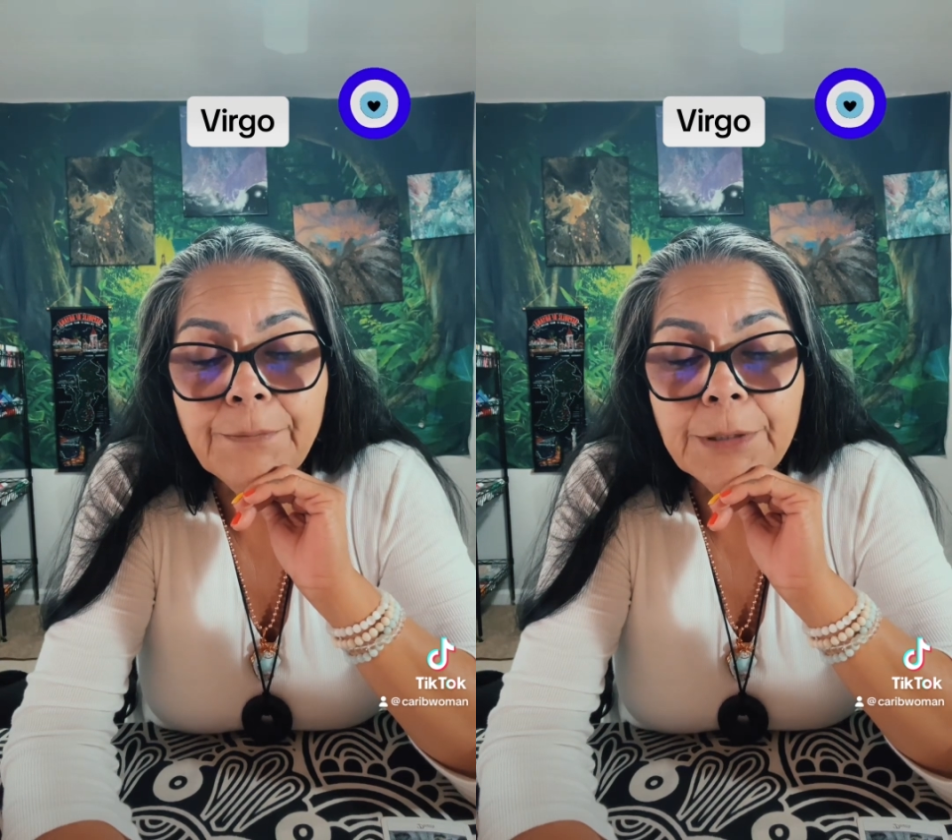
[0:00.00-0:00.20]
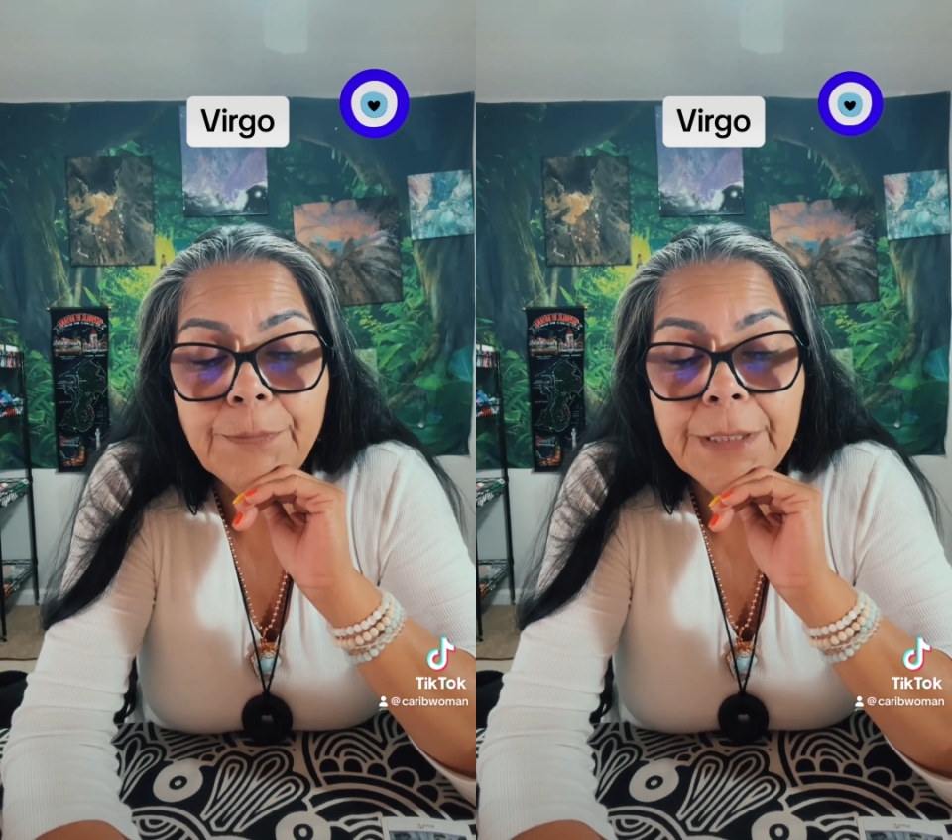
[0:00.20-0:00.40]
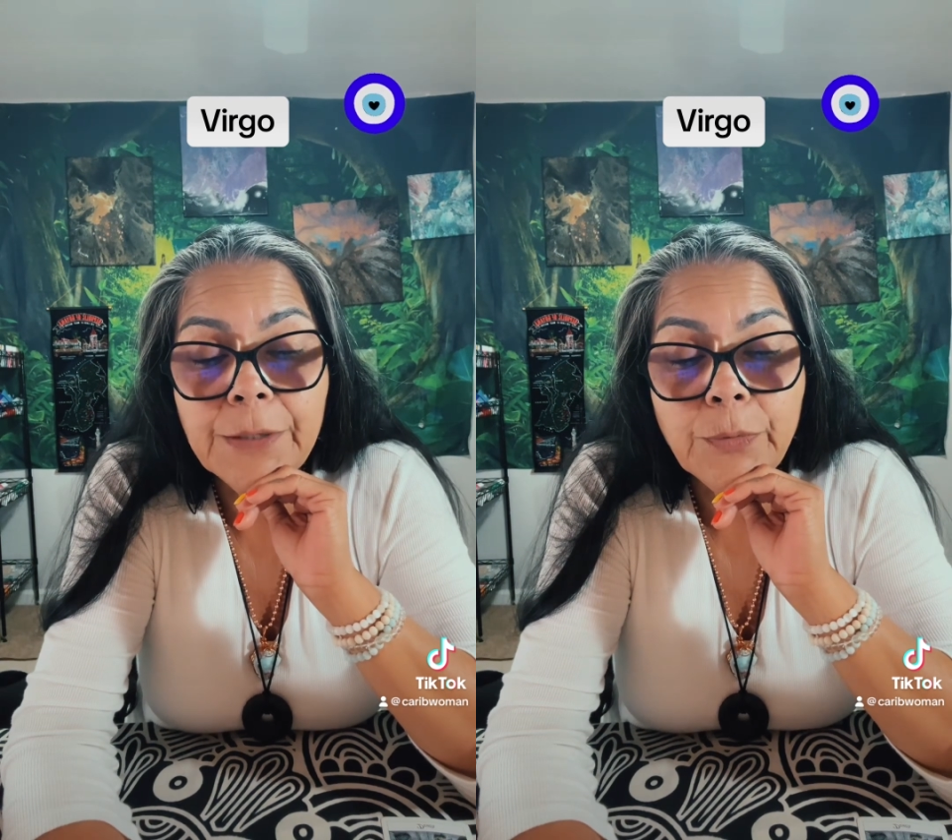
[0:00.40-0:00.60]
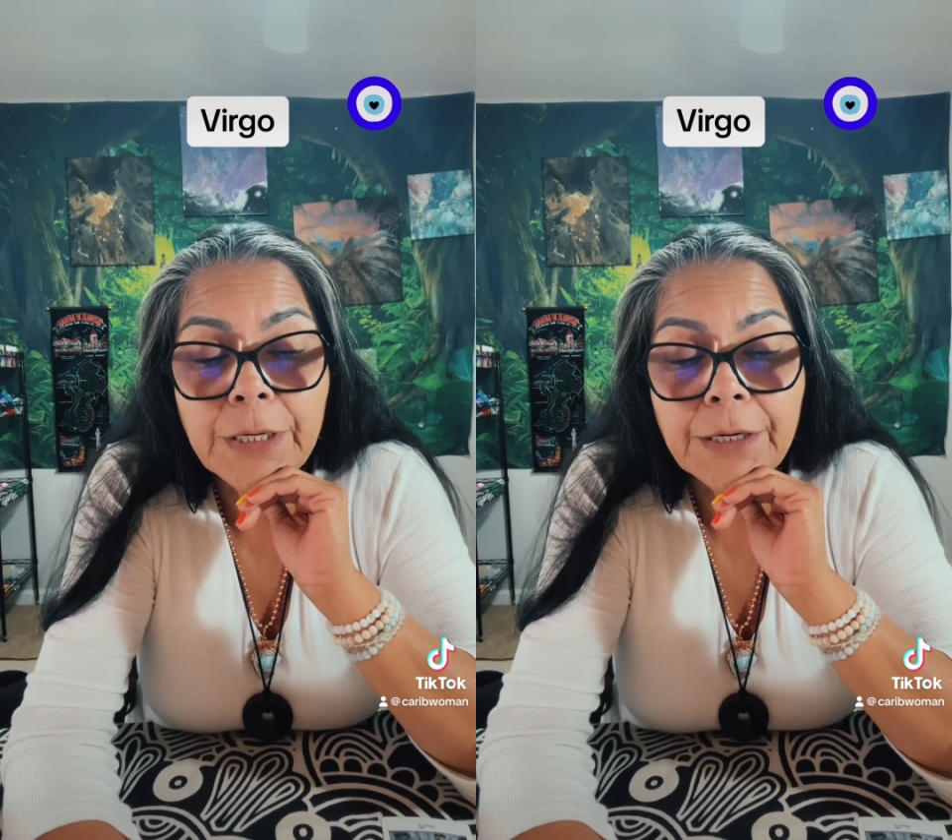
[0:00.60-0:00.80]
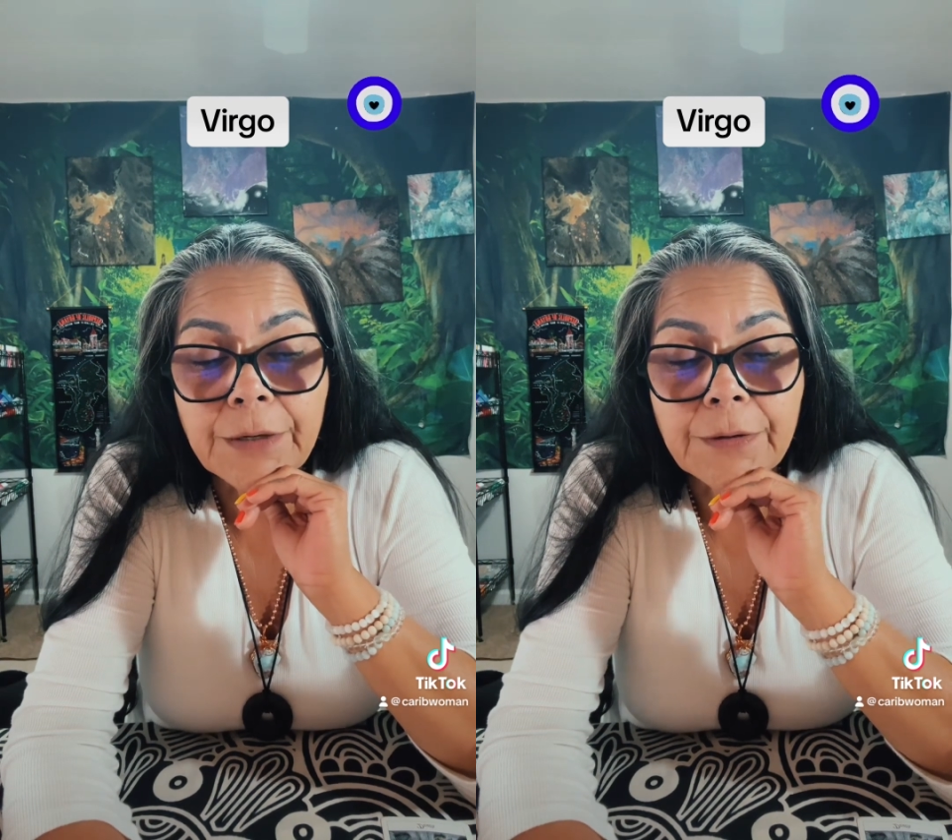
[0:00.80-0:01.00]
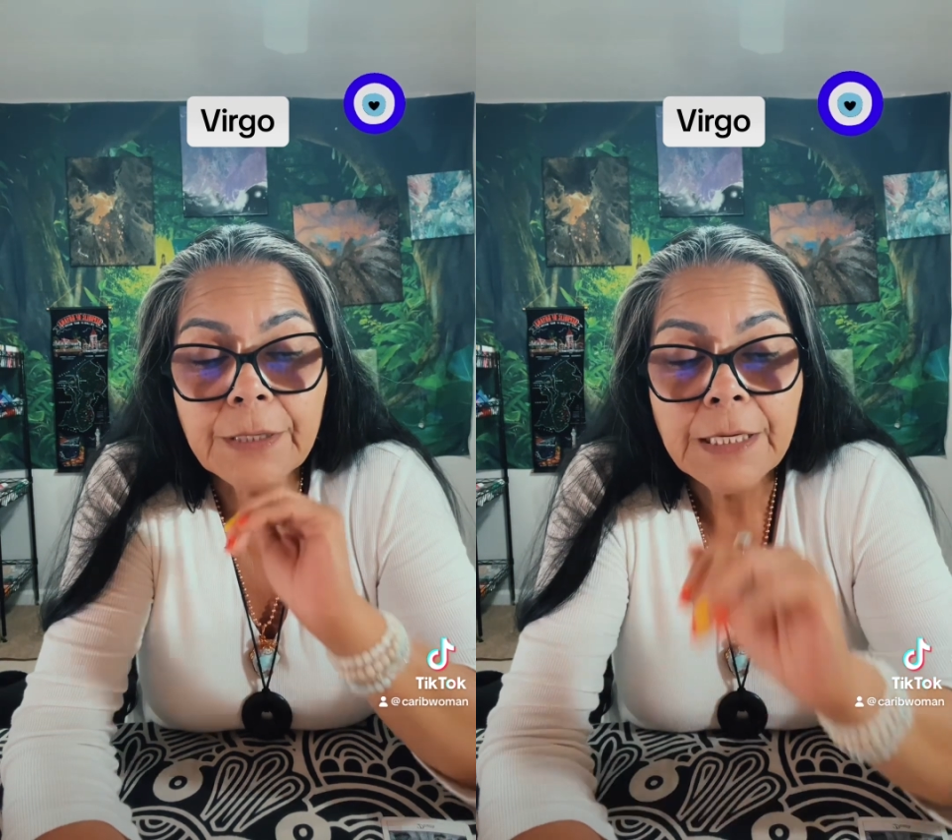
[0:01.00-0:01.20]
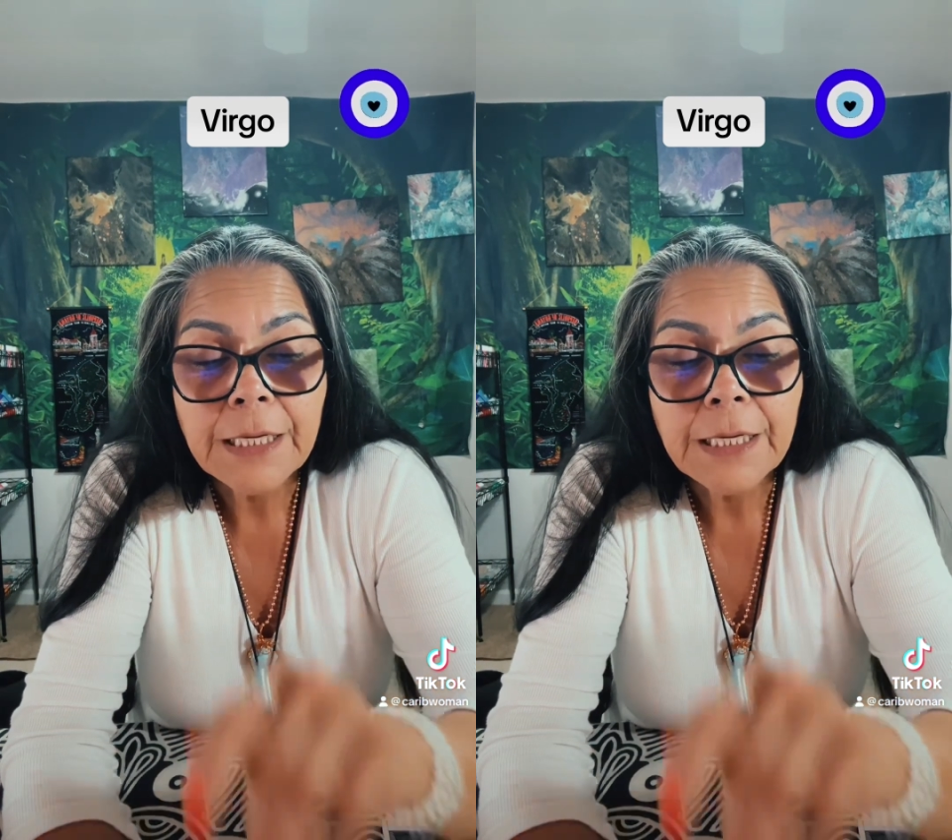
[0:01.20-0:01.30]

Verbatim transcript: but be aware